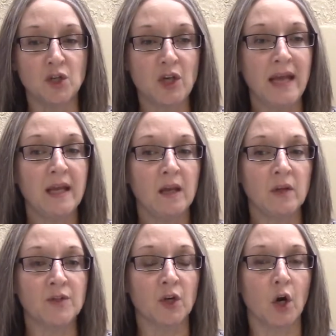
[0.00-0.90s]
shaking
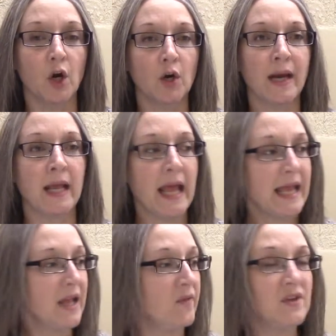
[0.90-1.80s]
that's occurring,
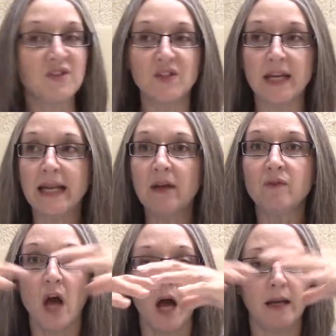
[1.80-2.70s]
in the city of
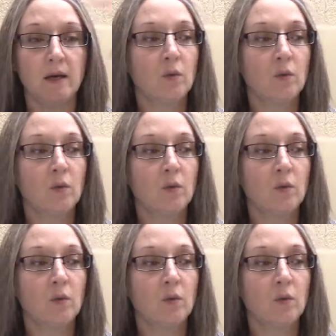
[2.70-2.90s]
God,